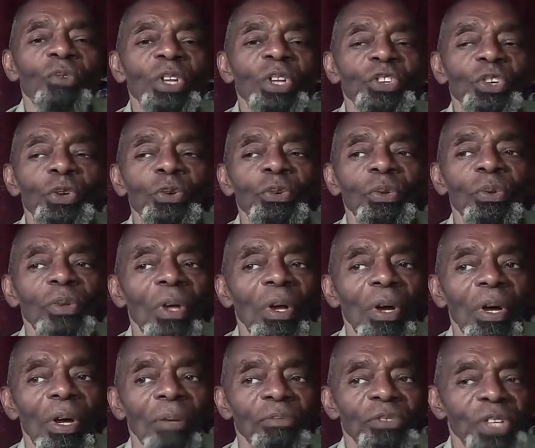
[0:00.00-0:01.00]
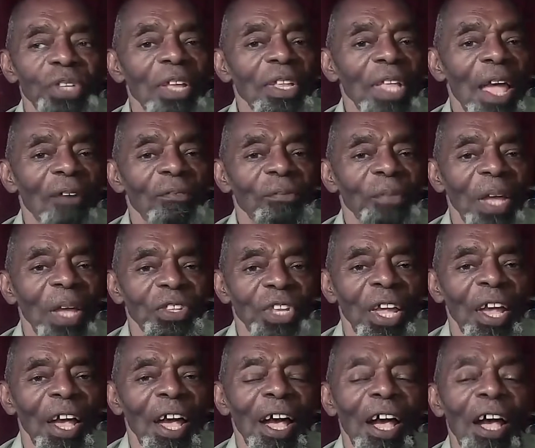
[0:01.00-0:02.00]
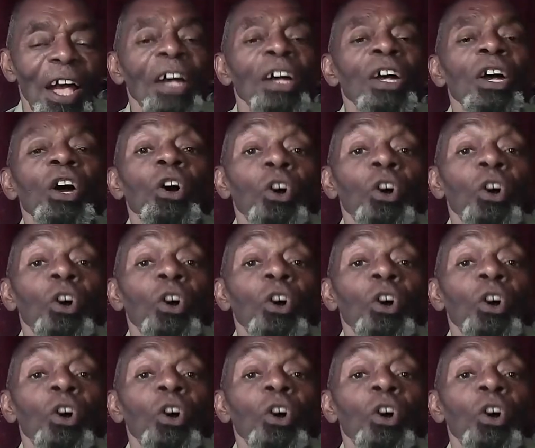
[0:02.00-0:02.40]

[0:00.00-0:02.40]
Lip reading: Would you say the Al-Fatiha